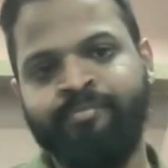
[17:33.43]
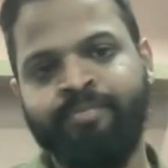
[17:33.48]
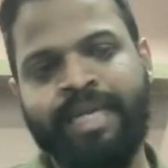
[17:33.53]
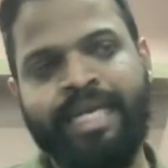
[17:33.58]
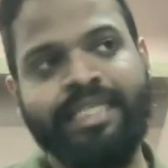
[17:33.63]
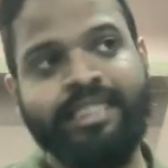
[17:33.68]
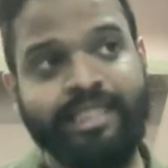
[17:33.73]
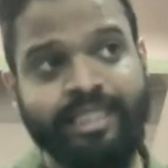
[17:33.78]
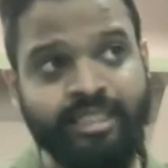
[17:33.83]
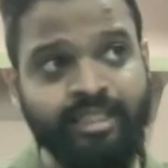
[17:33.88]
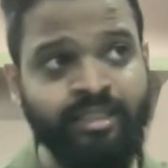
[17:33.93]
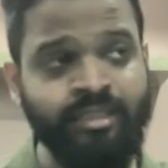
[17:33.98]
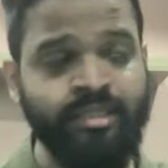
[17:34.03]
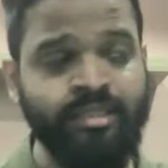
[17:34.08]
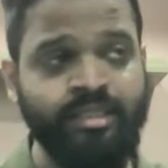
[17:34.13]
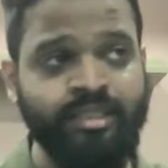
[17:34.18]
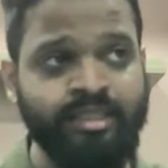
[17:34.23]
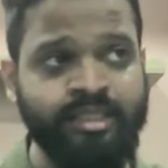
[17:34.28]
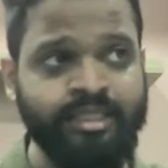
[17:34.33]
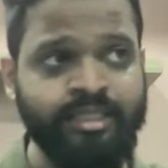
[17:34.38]

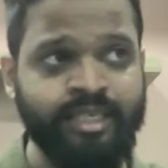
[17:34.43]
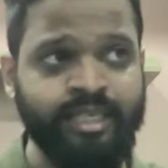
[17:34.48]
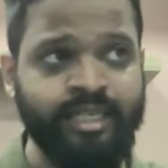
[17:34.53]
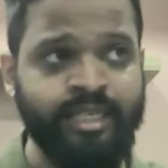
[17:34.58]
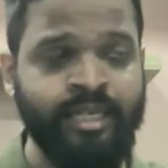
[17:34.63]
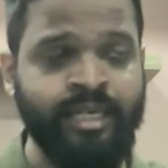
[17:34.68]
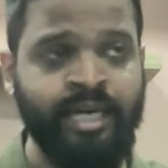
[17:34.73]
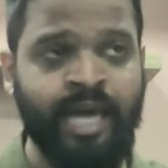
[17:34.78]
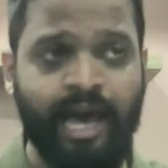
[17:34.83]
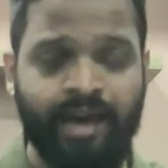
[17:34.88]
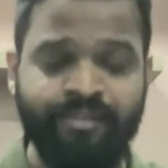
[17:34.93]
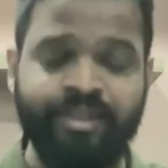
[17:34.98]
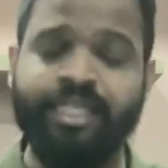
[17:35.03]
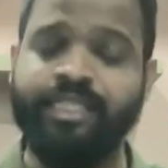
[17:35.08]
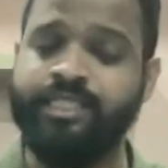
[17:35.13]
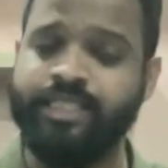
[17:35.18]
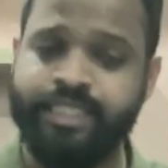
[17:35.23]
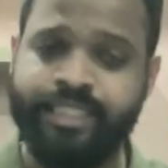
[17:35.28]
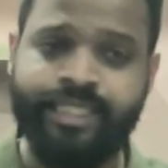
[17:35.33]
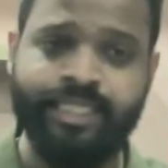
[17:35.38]
placing the
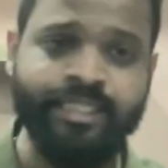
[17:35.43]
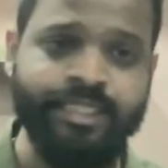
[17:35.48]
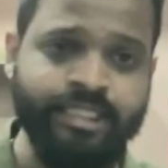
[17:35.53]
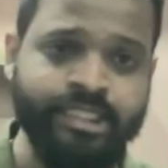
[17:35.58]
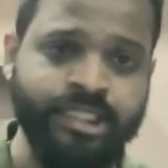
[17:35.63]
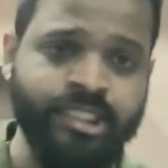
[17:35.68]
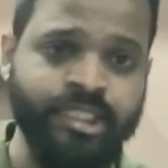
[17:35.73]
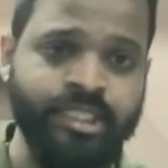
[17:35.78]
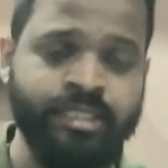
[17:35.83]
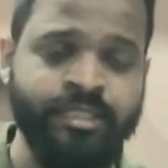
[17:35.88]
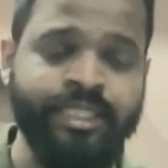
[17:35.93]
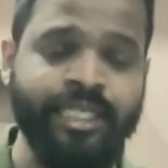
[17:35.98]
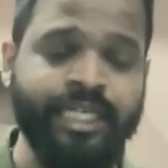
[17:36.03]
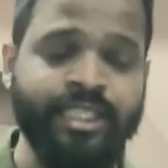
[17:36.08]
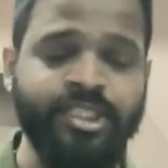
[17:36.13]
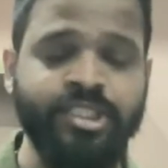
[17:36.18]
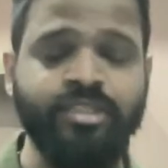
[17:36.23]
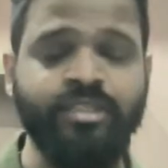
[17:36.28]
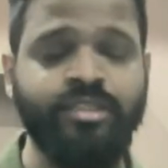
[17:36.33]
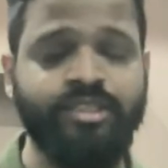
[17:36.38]
having a CTA
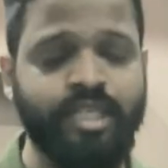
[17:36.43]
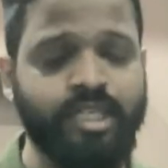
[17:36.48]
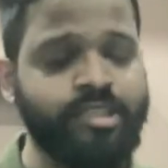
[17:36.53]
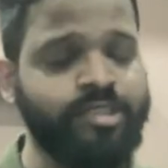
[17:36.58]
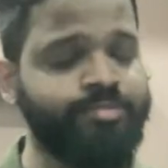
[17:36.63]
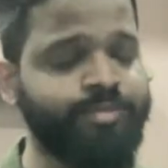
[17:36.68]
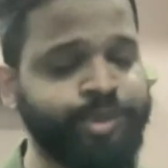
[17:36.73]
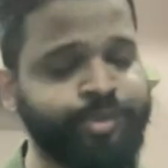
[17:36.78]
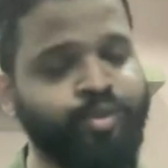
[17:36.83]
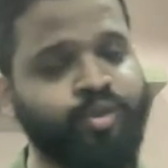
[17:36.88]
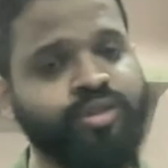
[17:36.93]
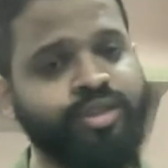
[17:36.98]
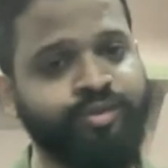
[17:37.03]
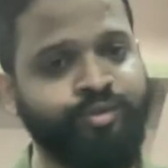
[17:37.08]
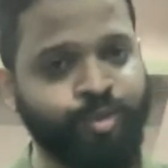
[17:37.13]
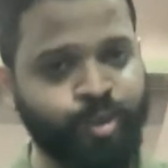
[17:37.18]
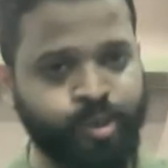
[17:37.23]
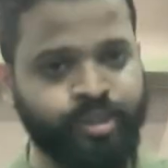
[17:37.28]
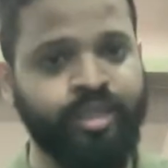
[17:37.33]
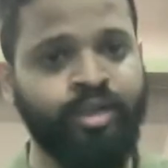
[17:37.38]
section just before
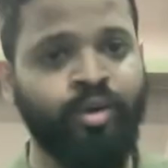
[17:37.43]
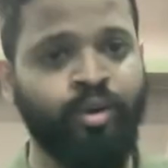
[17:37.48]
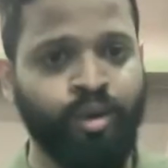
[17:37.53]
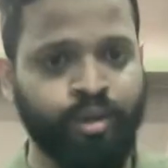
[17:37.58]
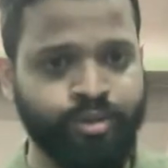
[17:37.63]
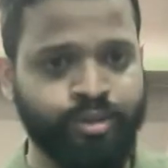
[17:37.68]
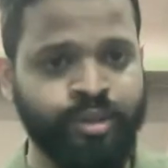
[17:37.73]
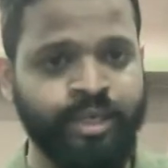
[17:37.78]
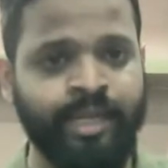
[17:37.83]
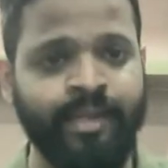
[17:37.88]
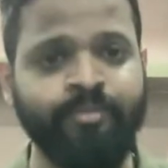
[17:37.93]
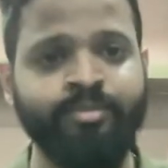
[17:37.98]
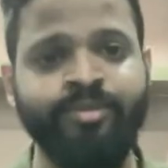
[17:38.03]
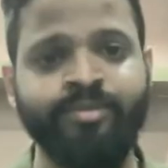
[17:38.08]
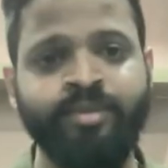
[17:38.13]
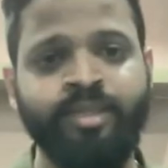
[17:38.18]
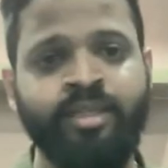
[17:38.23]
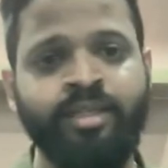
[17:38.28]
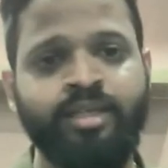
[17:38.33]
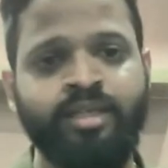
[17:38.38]
the footer also
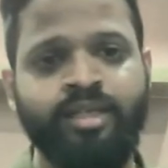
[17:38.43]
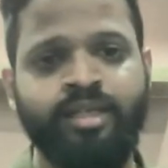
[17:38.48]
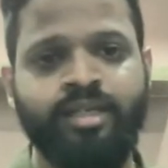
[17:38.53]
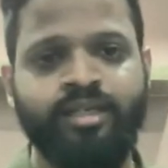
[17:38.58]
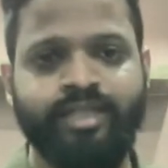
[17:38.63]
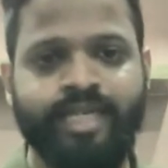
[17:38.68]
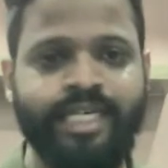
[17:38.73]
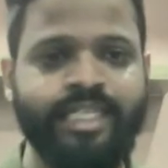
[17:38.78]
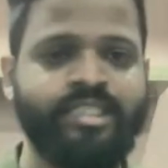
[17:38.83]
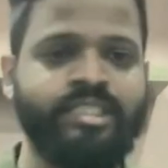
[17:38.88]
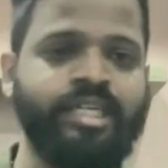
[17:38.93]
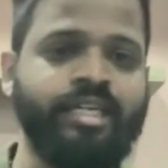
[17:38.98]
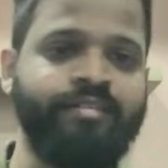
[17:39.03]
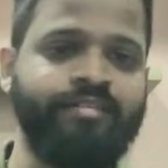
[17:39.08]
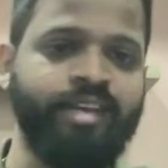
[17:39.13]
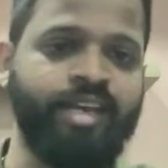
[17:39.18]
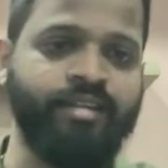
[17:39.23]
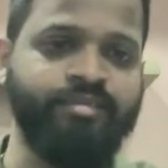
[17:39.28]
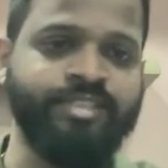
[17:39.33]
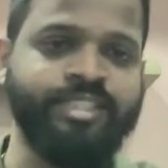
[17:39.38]
helps.
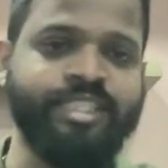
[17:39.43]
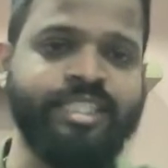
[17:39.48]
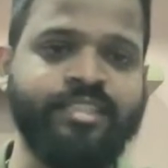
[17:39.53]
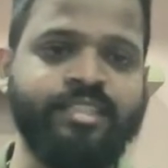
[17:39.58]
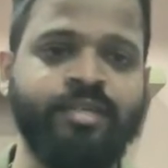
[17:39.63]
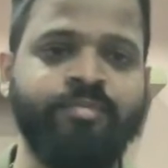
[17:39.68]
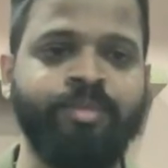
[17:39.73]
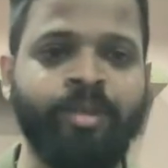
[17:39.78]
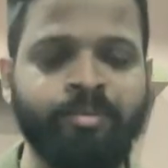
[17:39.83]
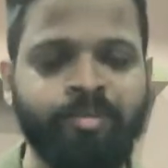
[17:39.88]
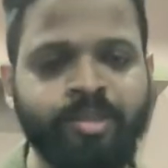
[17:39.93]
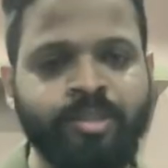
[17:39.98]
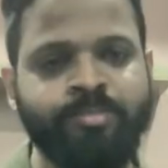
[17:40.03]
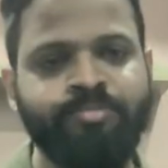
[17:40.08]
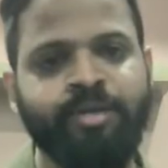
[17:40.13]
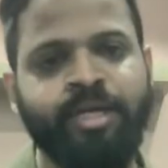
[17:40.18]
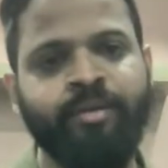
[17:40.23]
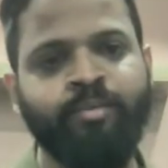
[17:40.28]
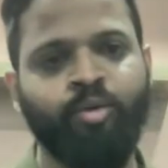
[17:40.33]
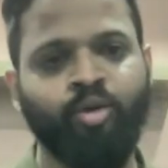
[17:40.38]
Traditionally, we have seen that people
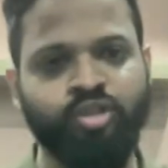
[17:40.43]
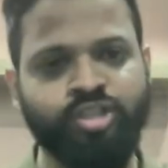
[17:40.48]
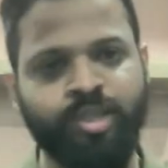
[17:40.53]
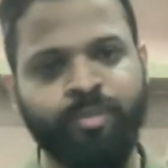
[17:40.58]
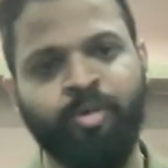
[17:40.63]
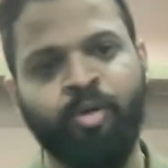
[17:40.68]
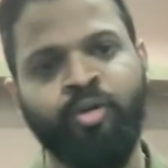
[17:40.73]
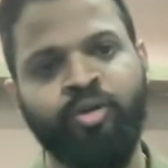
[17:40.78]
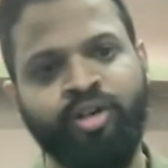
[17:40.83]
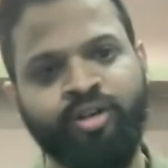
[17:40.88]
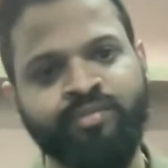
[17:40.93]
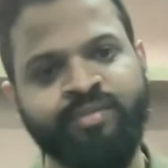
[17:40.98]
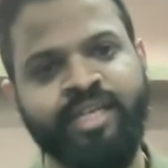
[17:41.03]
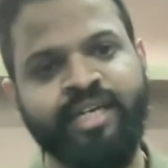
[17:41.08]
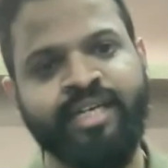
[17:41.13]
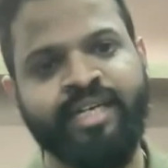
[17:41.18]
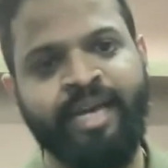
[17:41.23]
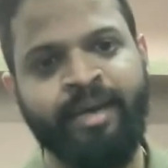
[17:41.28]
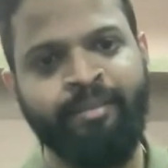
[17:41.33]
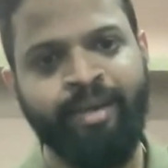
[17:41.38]
spend most amount of
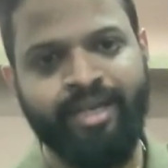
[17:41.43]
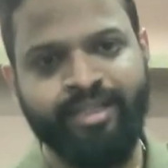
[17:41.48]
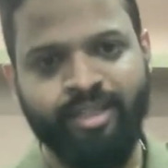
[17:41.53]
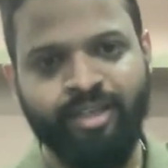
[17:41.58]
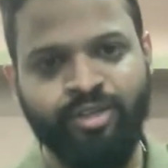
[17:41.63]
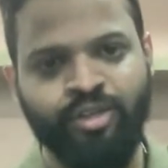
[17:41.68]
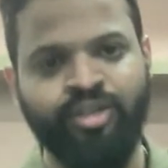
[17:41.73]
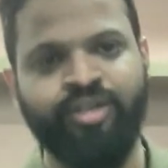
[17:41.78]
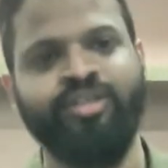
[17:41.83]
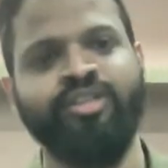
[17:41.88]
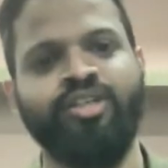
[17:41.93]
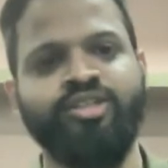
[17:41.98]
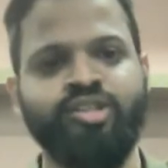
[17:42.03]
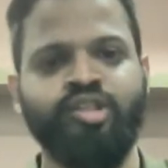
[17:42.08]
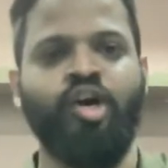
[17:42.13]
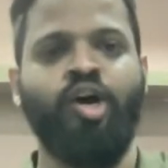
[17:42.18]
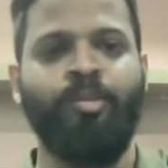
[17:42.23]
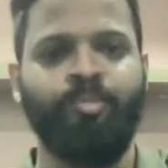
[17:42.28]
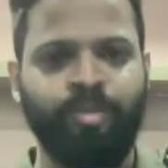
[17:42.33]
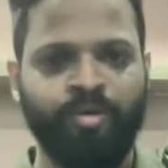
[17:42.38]
their time either in the
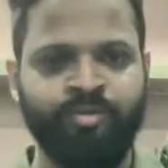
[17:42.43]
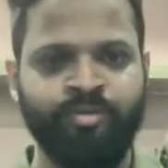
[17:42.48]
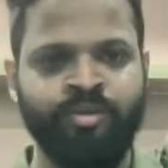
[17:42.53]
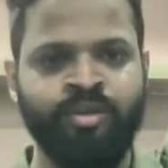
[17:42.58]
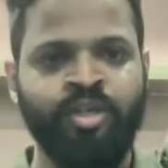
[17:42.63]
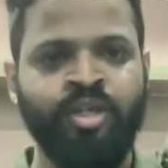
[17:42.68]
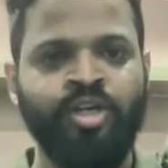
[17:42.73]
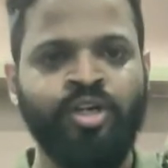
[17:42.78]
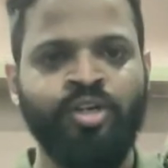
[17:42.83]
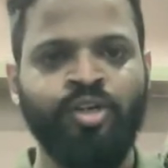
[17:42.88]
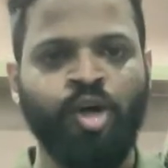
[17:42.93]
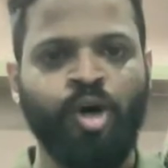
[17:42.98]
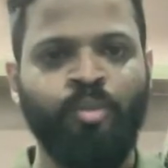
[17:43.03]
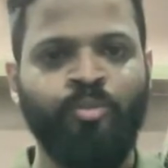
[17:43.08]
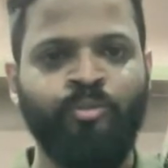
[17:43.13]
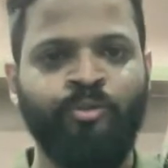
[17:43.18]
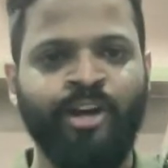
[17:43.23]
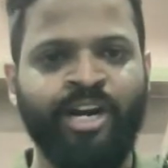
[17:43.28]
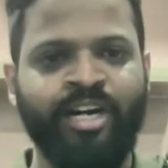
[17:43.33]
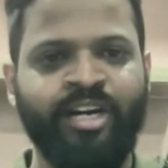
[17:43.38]
top
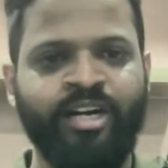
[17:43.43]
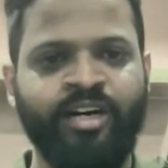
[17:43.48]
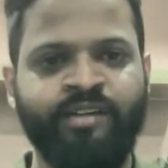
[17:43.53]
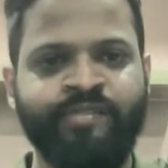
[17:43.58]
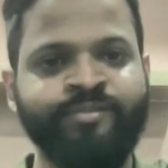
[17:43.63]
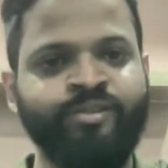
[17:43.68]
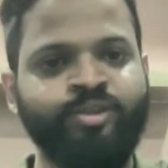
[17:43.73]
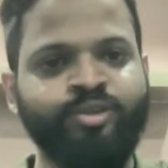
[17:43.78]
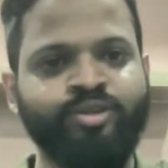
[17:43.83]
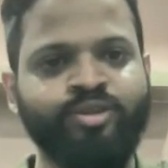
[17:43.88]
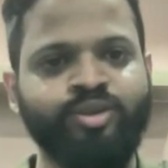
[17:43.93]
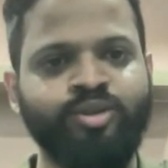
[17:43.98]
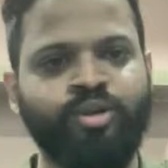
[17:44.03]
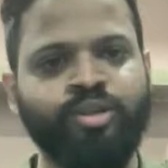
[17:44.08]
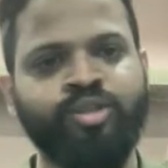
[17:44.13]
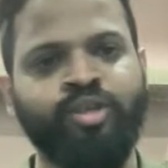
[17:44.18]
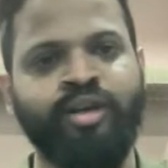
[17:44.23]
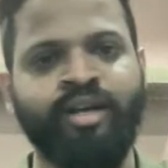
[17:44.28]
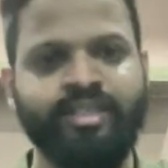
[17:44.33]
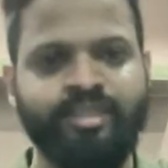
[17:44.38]
1.5 2
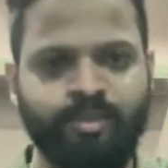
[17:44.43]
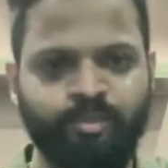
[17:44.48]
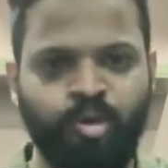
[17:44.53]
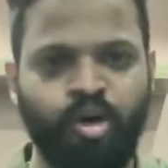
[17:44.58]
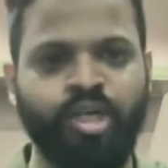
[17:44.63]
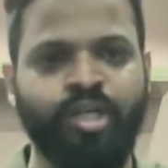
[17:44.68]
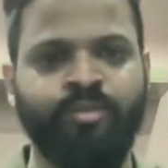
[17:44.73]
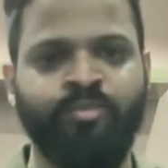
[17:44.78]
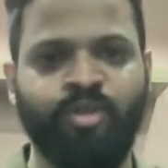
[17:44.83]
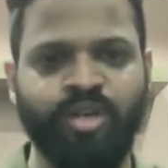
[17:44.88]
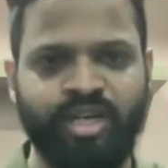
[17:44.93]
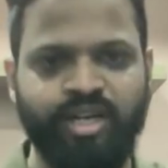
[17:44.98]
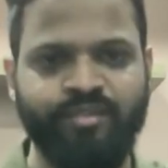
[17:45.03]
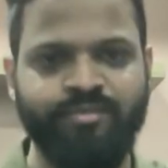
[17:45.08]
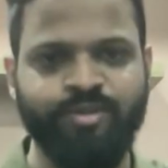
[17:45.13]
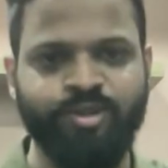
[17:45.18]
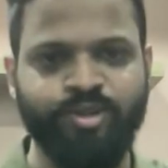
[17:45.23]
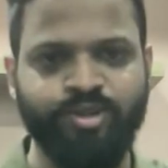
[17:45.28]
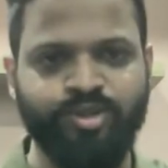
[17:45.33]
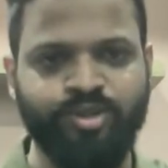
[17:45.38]
scrolls or at the bottom
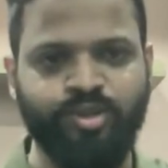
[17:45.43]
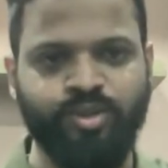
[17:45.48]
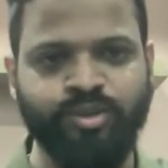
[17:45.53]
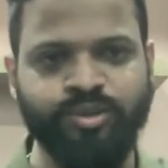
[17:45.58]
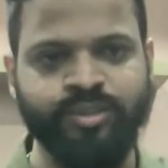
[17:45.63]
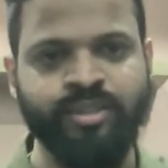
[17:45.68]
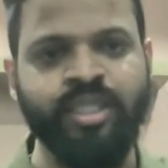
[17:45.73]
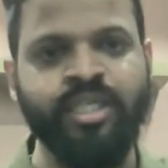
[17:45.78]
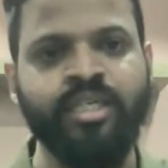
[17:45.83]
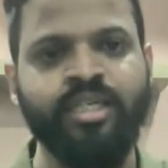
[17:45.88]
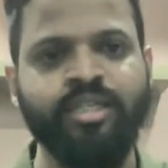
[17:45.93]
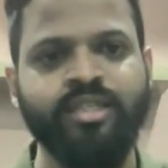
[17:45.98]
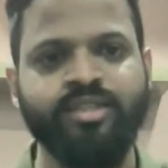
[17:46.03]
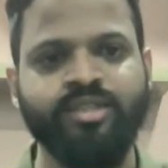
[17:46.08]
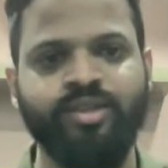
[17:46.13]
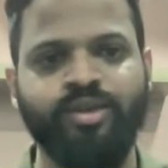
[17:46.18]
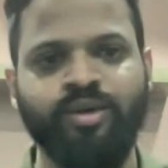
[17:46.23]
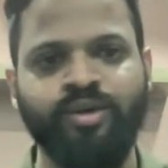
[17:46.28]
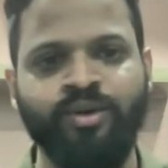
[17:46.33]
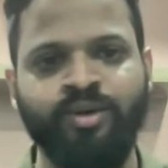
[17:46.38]
1.5 2 scrolls.
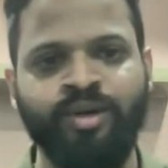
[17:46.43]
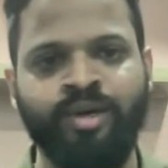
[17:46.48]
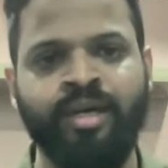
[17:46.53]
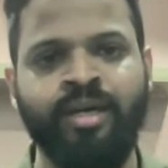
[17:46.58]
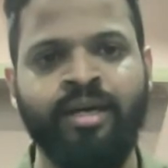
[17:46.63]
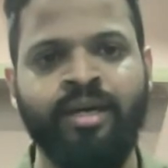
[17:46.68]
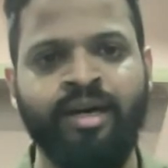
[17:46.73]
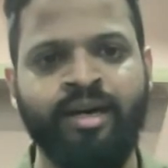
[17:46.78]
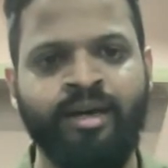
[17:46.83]
So